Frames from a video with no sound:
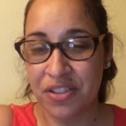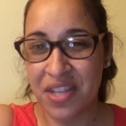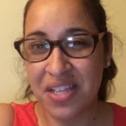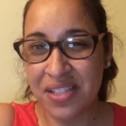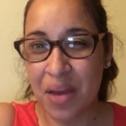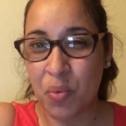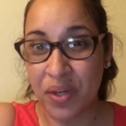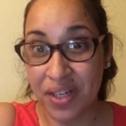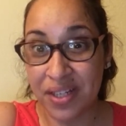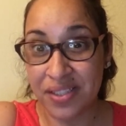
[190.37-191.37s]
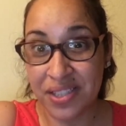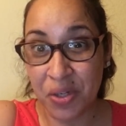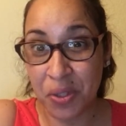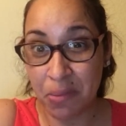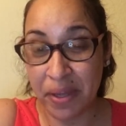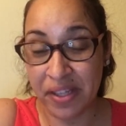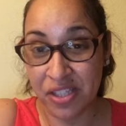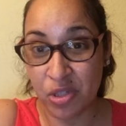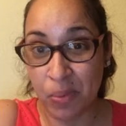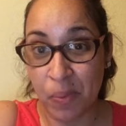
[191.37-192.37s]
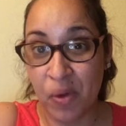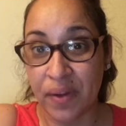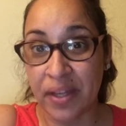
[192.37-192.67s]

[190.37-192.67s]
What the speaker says: Things that wouldn't necessarily be consumable